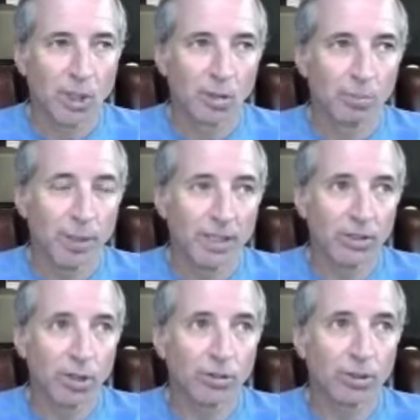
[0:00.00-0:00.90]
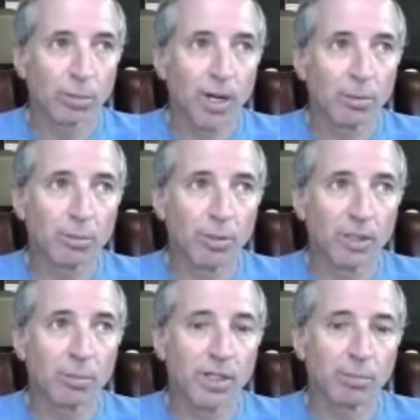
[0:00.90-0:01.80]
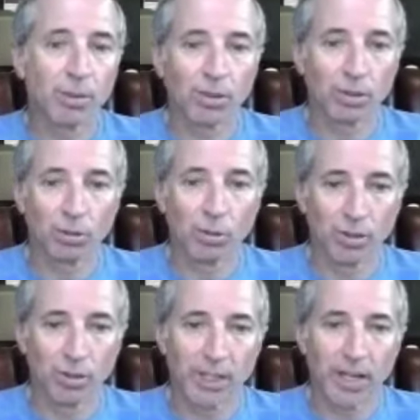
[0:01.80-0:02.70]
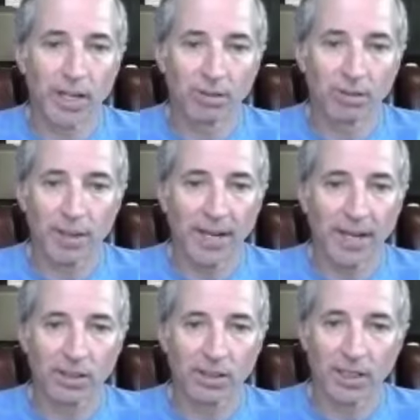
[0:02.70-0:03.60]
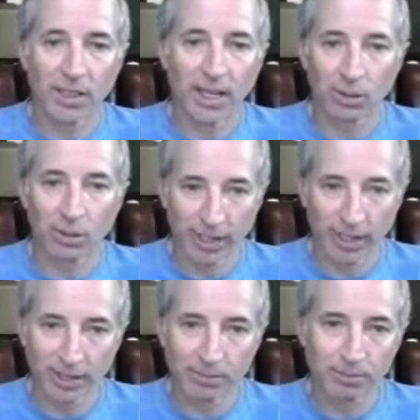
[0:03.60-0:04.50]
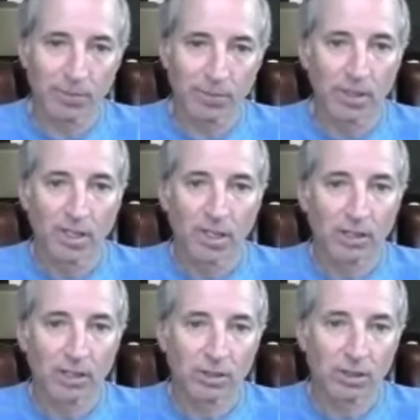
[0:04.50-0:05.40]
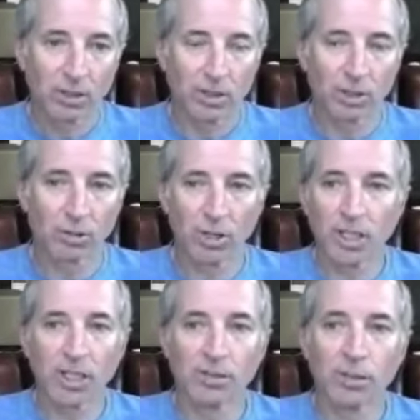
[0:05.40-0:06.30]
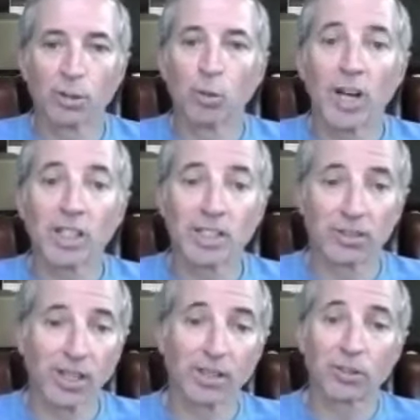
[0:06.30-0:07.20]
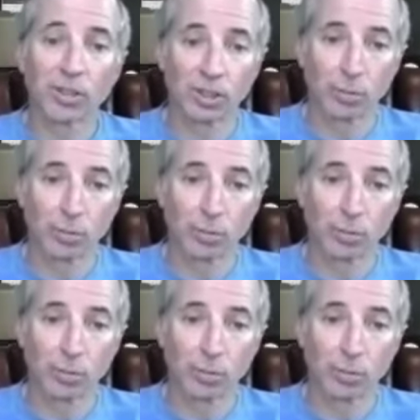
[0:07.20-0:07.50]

but those are probably people who would behave badly anyway. And to the degree even well-intentioned